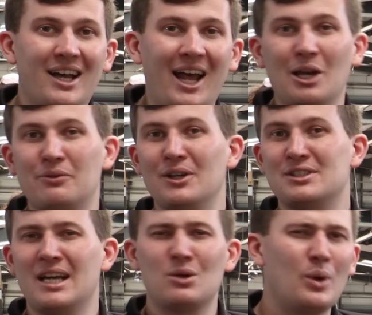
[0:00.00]
Hello
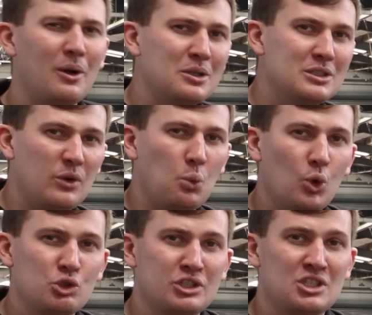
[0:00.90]
folks and welcome to the
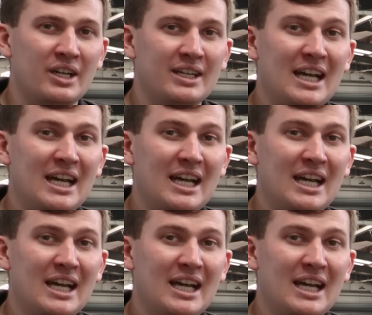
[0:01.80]
Watercliff Sign.